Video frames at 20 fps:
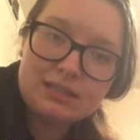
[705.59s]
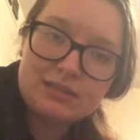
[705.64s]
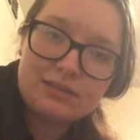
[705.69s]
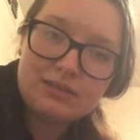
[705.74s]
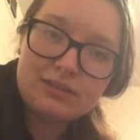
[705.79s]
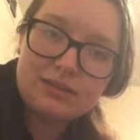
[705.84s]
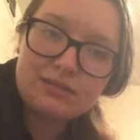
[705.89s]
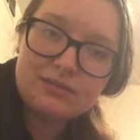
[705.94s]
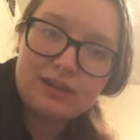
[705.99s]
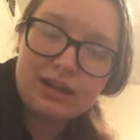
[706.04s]
so
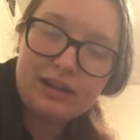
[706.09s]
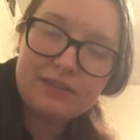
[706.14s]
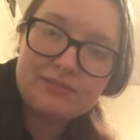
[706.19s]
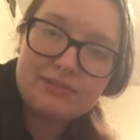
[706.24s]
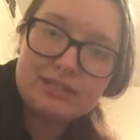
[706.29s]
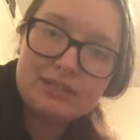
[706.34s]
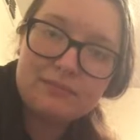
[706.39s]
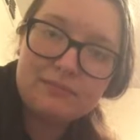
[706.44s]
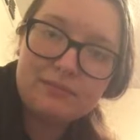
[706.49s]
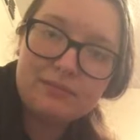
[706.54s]
you do have
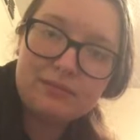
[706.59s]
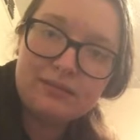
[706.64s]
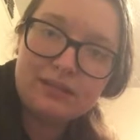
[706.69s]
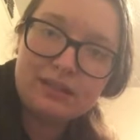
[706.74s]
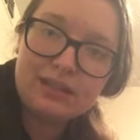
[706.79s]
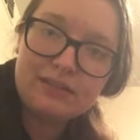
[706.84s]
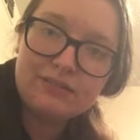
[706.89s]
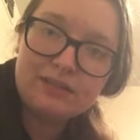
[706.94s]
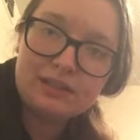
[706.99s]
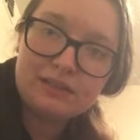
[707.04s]
some
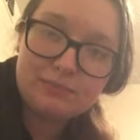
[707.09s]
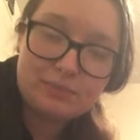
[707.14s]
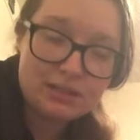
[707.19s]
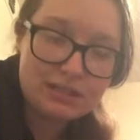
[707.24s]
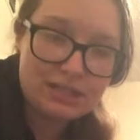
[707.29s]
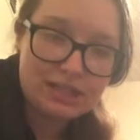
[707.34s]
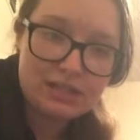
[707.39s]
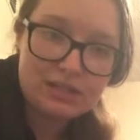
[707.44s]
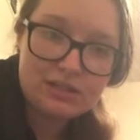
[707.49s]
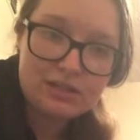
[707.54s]
level of
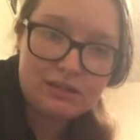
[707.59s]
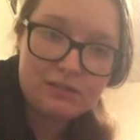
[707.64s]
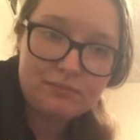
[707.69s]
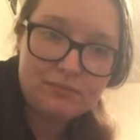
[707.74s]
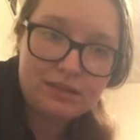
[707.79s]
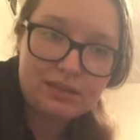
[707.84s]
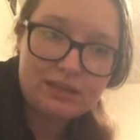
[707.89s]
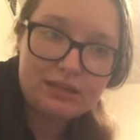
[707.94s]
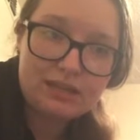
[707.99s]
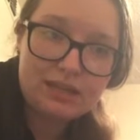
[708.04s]
possession,
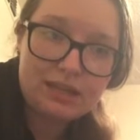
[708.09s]
but